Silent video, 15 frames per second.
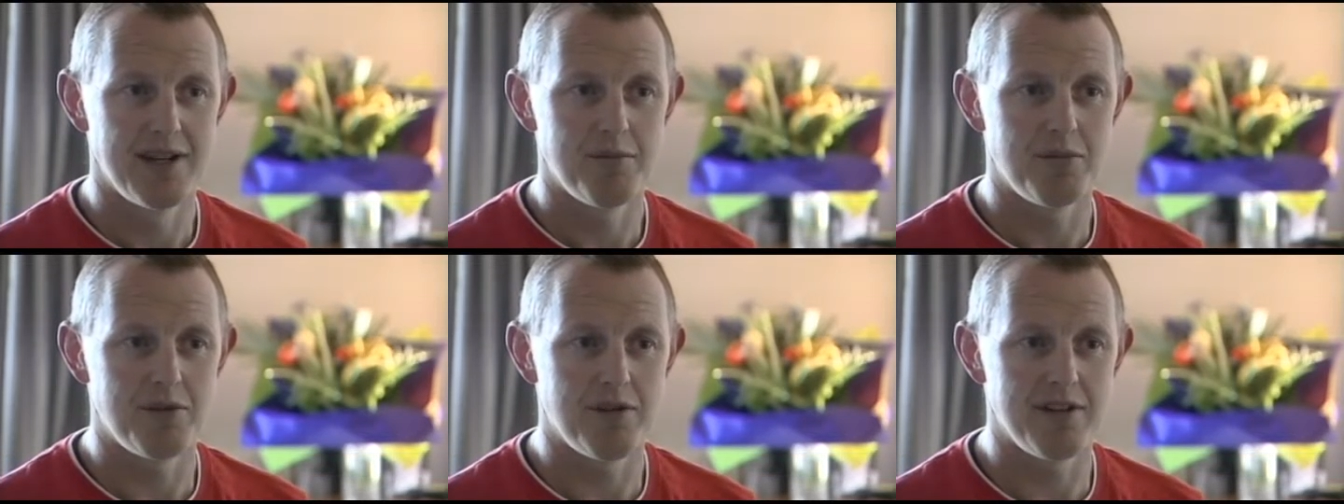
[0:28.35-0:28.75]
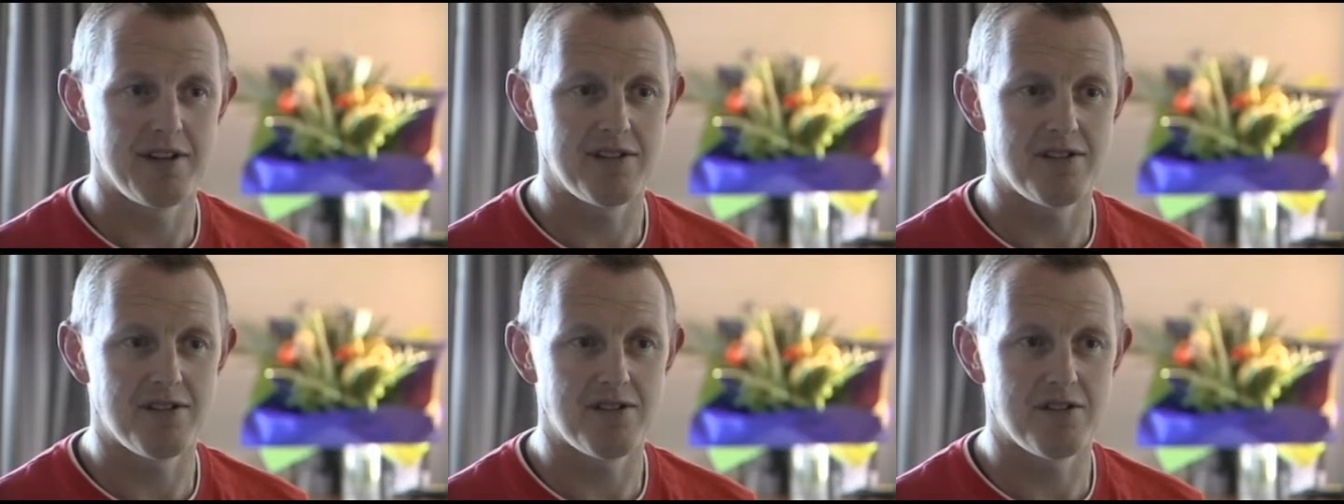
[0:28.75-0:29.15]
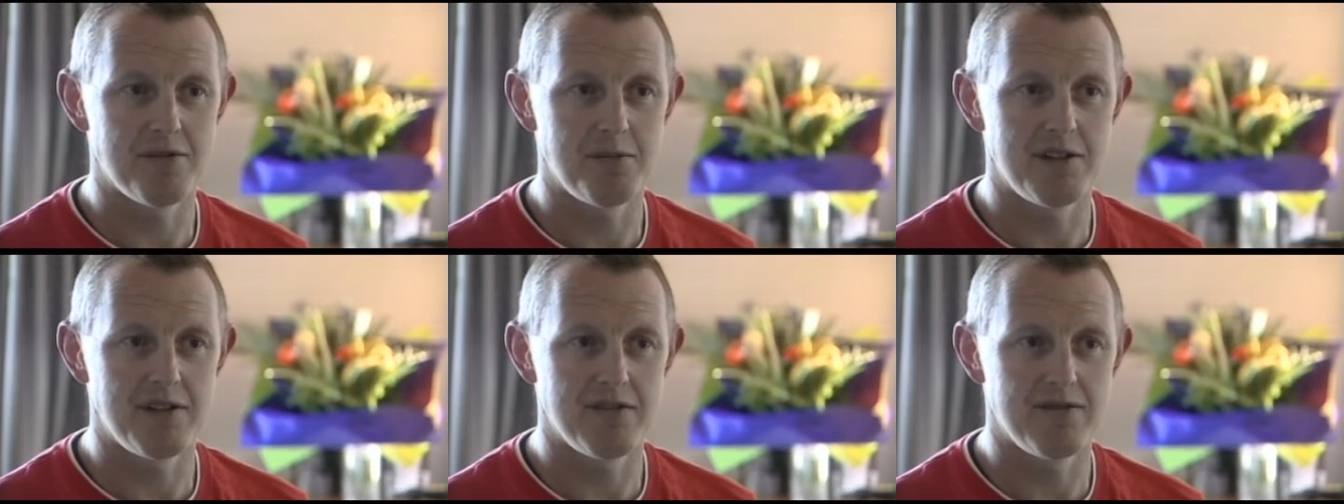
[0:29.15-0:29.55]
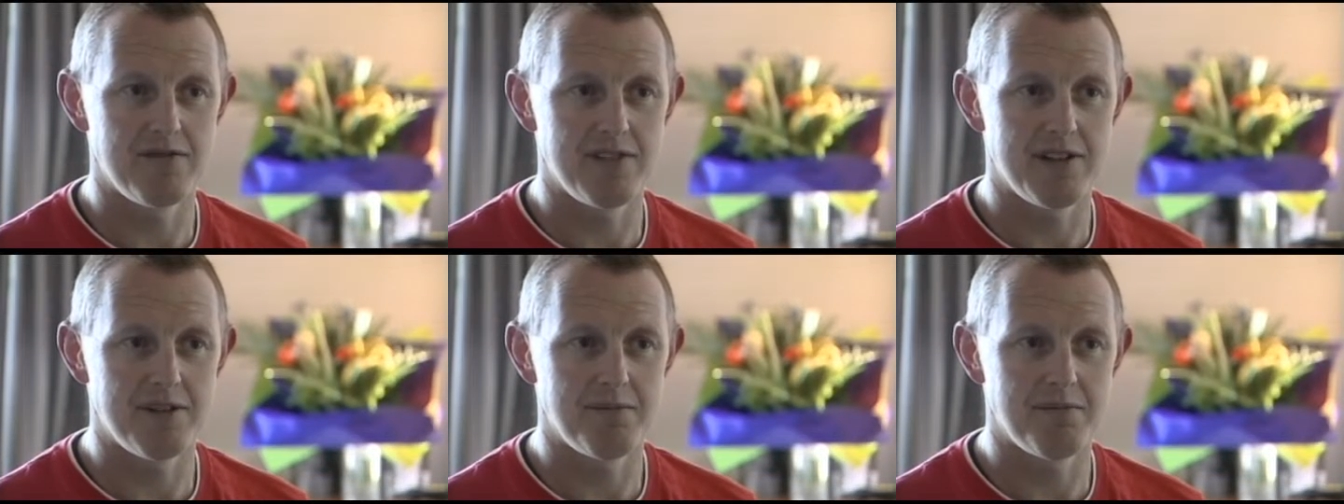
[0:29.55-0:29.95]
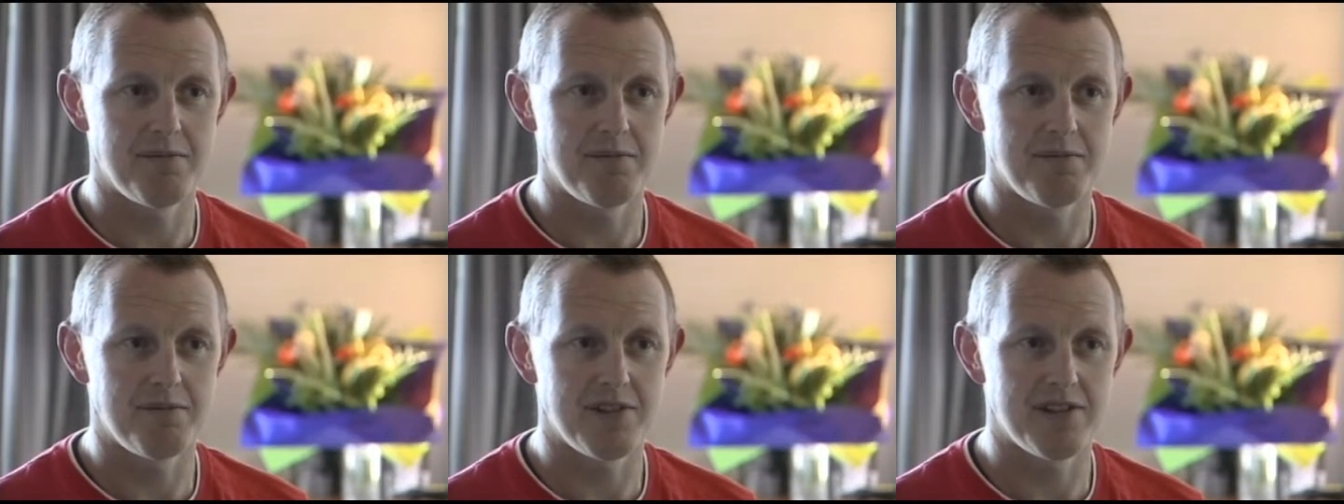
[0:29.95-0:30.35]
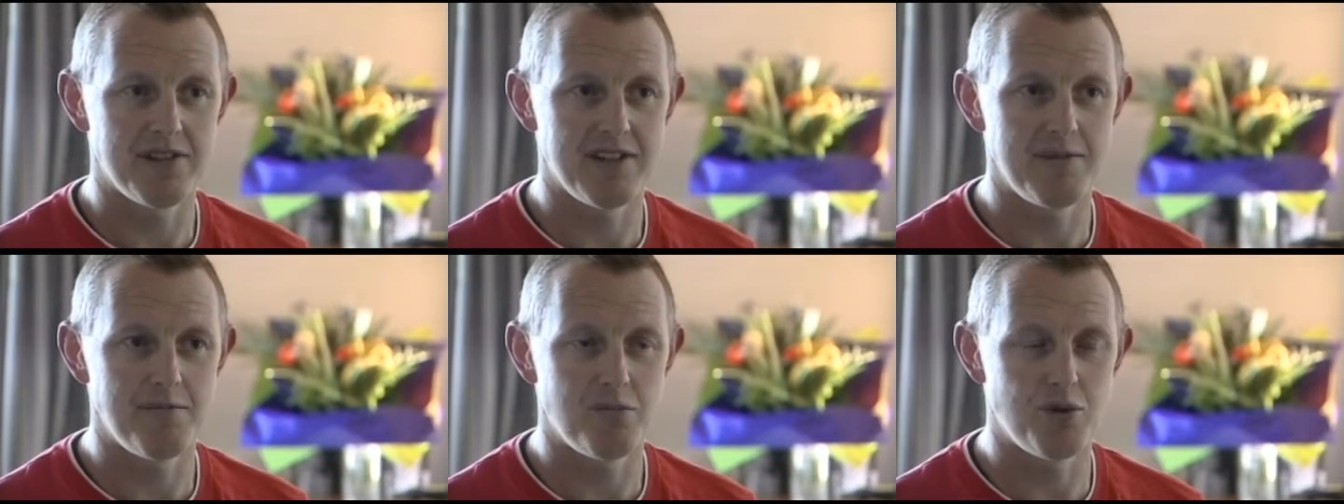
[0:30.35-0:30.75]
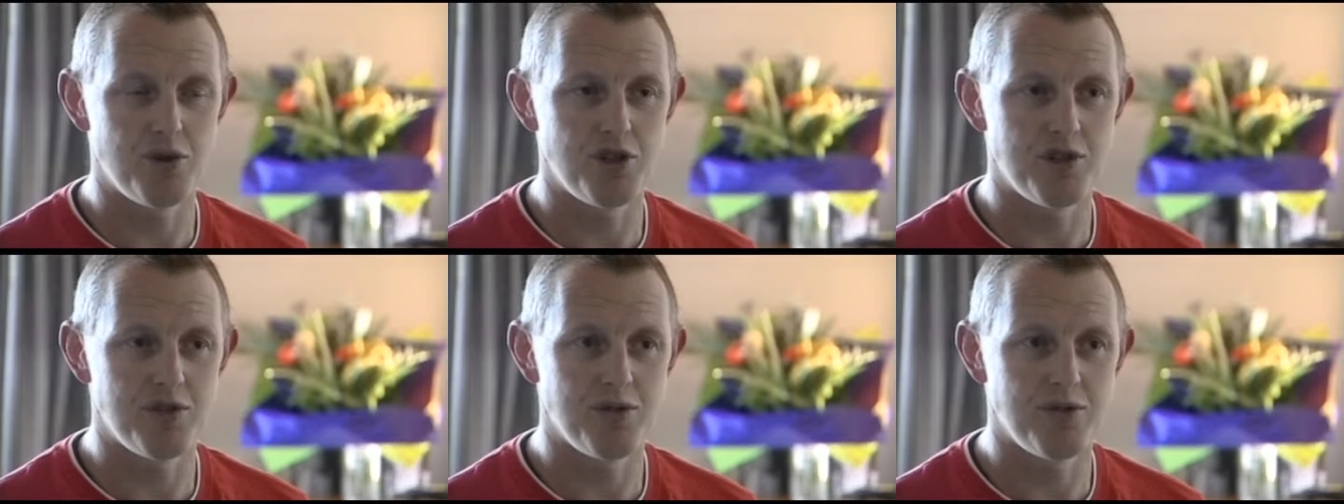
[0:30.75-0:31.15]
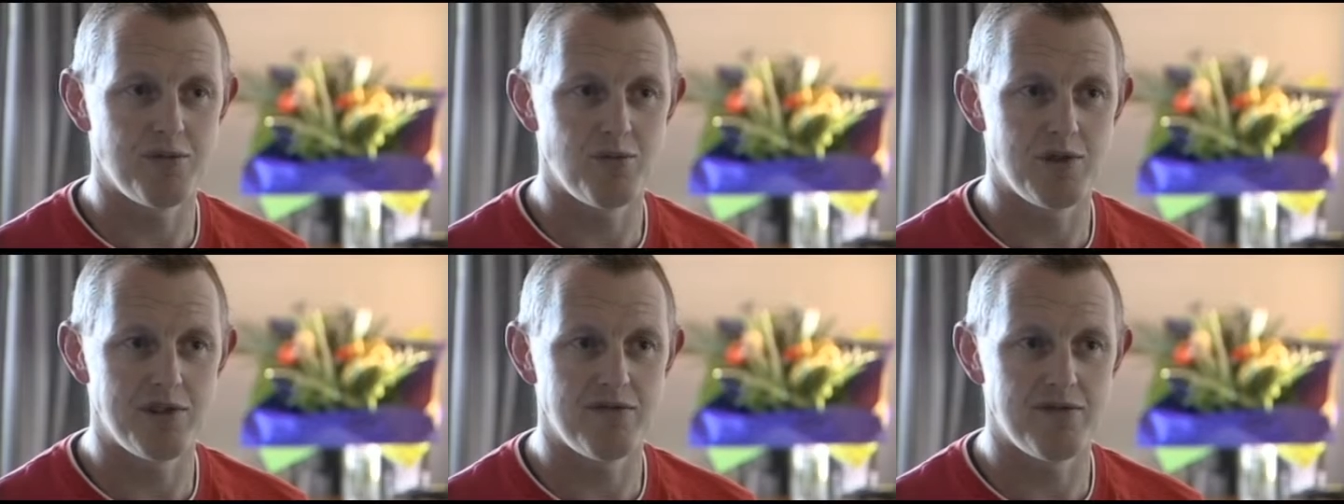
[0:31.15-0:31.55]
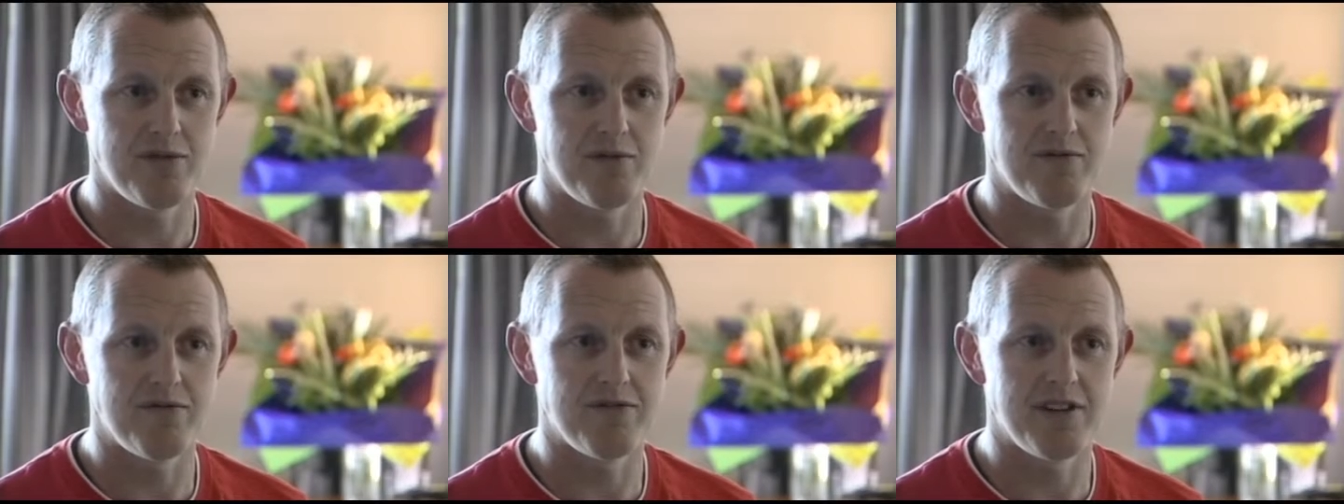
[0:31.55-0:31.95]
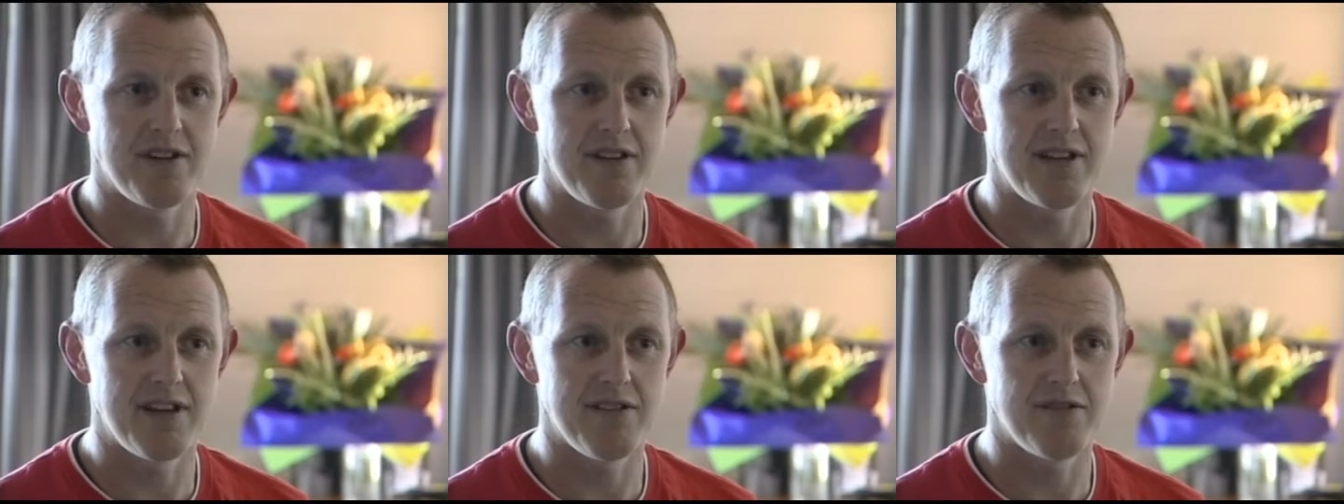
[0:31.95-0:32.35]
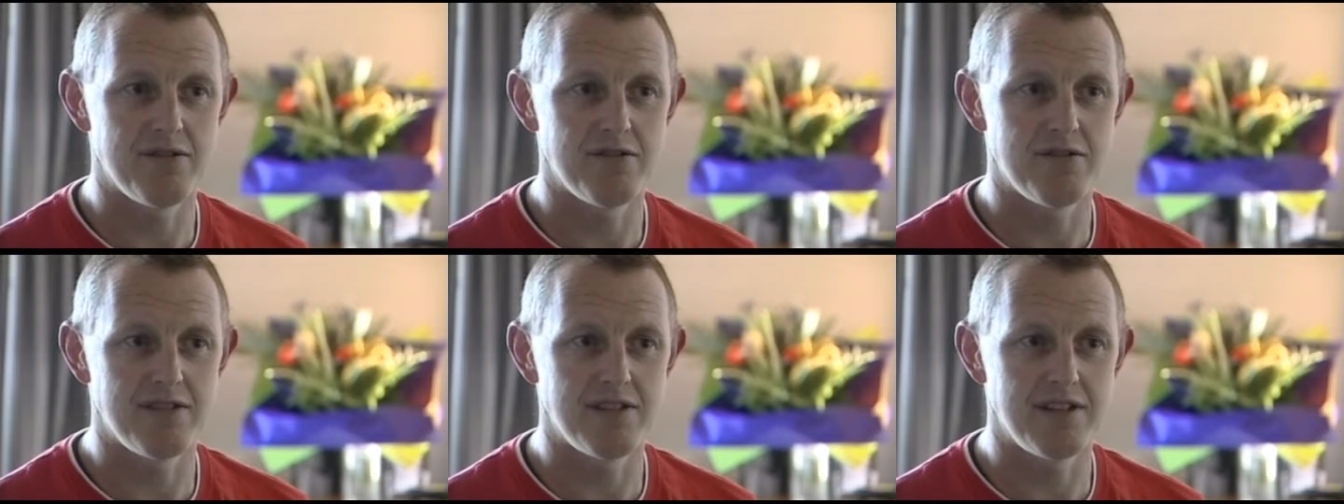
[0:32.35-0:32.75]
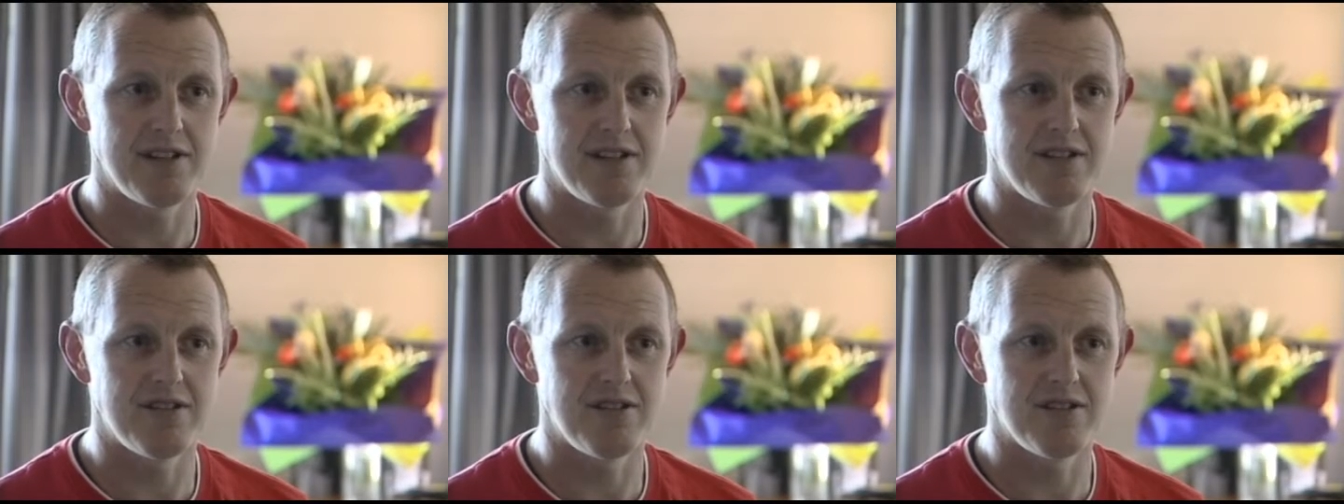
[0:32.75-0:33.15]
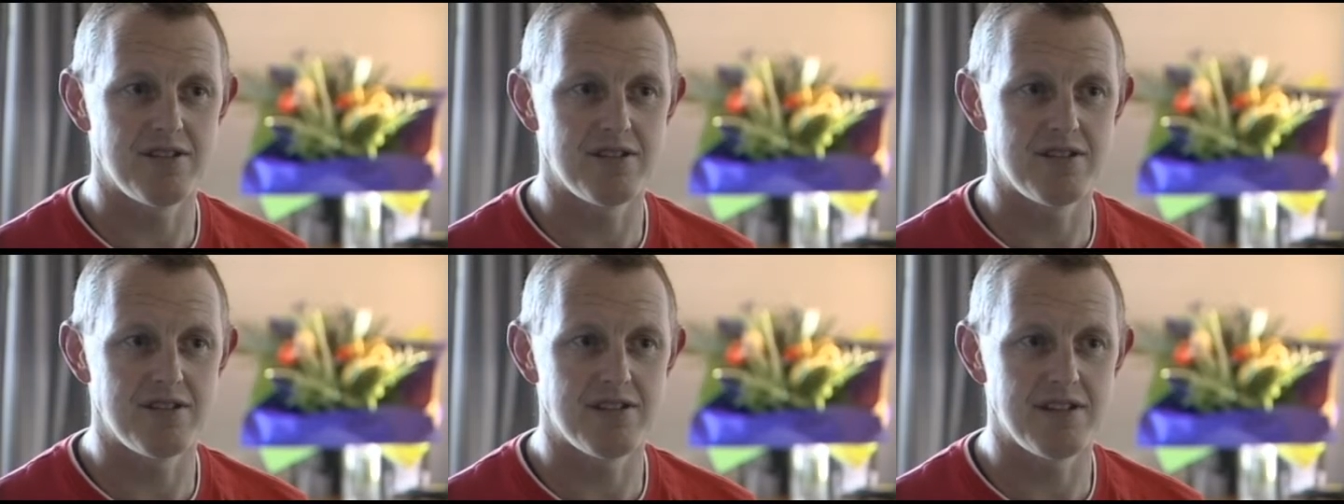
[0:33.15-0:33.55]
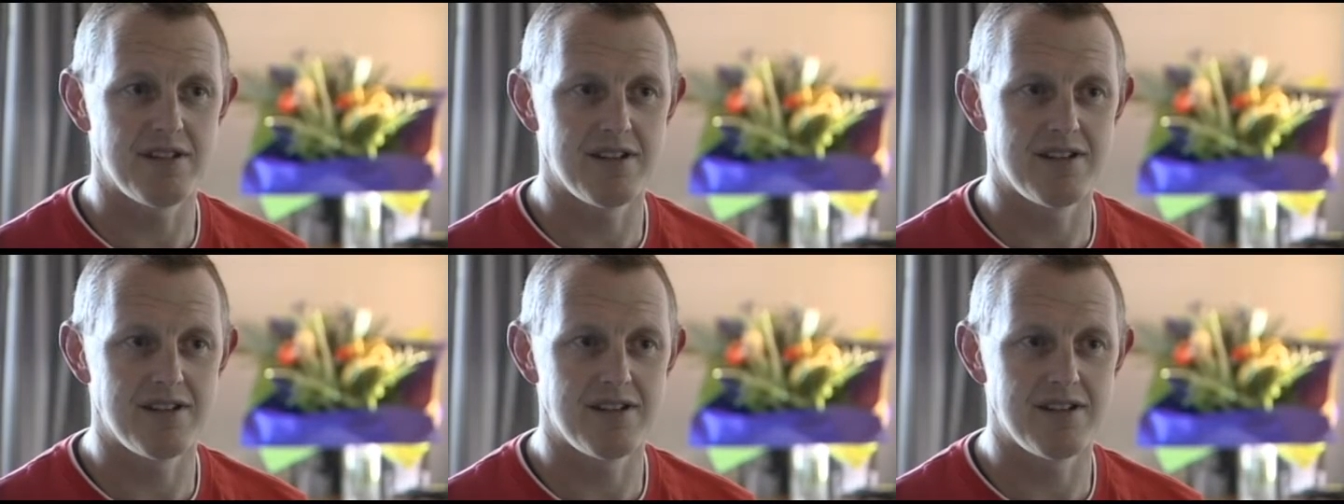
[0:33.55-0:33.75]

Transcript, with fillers: But I think it's just a matter of just keep pushing on, one foot in front of the other, and just